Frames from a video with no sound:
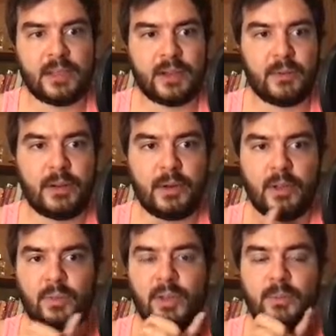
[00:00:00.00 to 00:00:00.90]
other way
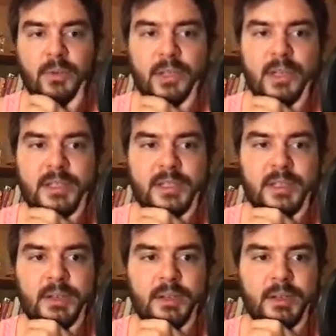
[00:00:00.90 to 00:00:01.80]
around where you put a list
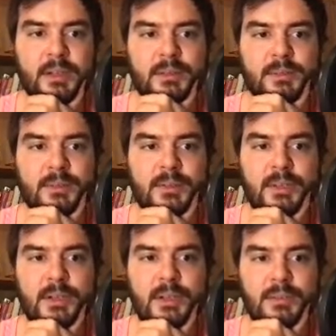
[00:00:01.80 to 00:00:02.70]
in and uh,